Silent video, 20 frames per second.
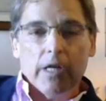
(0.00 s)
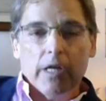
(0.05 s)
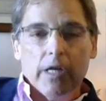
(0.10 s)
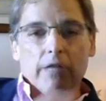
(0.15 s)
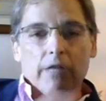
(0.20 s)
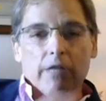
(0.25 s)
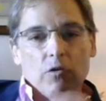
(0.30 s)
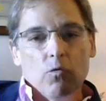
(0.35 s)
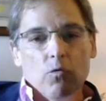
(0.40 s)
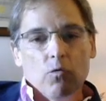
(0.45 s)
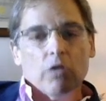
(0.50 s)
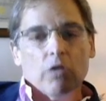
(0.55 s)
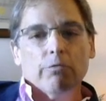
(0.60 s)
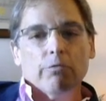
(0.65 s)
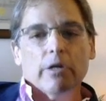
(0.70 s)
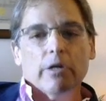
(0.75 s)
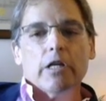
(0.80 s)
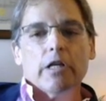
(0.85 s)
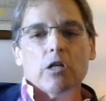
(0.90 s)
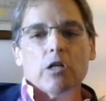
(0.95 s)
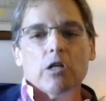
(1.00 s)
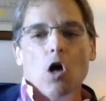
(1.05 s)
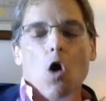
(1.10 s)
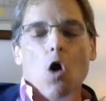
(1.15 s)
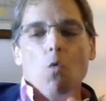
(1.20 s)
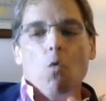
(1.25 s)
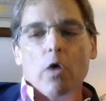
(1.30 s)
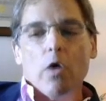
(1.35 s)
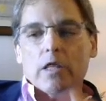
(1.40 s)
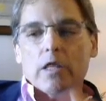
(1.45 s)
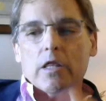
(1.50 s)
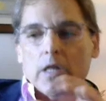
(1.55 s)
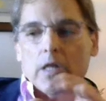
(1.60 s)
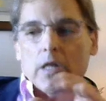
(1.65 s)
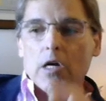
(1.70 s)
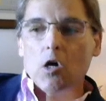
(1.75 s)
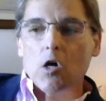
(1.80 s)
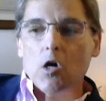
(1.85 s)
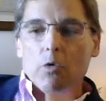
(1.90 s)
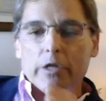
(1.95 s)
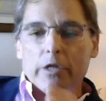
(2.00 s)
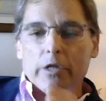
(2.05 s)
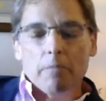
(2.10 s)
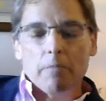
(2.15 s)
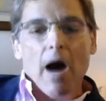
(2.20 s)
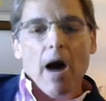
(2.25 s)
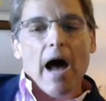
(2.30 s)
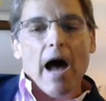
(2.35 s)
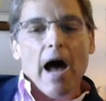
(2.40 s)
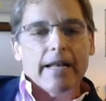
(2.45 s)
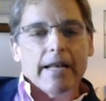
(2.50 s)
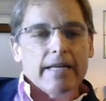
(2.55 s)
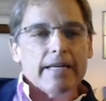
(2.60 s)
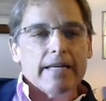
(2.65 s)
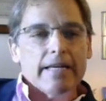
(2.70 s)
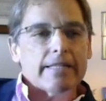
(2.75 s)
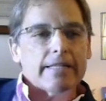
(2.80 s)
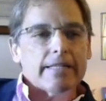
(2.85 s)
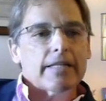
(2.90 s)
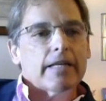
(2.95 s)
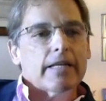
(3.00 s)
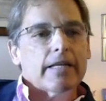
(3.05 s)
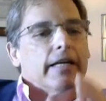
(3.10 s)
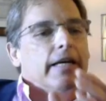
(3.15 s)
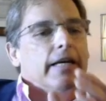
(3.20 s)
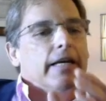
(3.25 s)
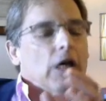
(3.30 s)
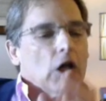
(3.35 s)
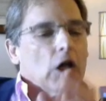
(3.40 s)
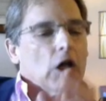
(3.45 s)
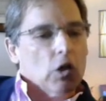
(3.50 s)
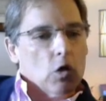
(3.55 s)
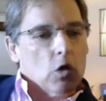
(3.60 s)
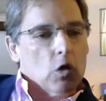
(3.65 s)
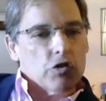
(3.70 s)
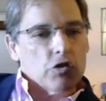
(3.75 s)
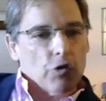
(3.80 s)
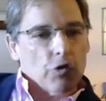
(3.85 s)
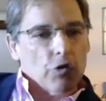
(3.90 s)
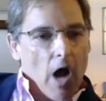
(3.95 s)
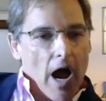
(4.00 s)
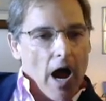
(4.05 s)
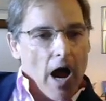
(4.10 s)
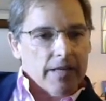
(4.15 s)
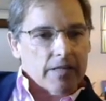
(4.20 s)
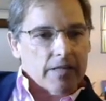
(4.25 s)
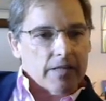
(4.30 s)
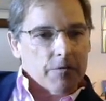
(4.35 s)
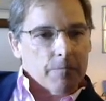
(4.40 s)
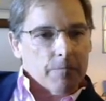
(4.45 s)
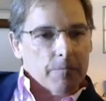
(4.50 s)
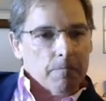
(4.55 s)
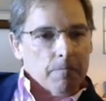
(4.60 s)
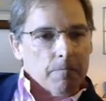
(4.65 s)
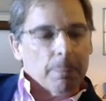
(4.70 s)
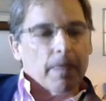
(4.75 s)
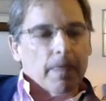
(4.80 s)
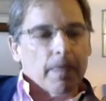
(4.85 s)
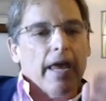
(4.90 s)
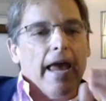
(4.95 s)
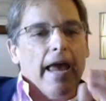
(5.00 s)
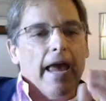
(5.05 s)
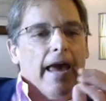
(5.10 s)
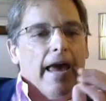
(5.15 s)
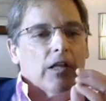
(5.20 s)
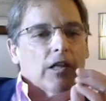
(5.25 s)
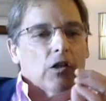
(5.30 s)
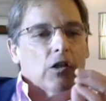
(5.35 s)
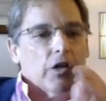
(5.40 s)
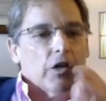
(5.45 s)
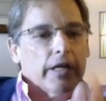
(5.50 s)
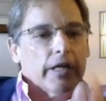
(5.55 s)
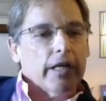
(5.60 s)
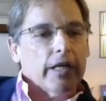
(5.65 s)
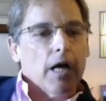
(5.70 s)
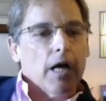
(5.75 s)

If you want to really know what the mind is, close your eyes and look at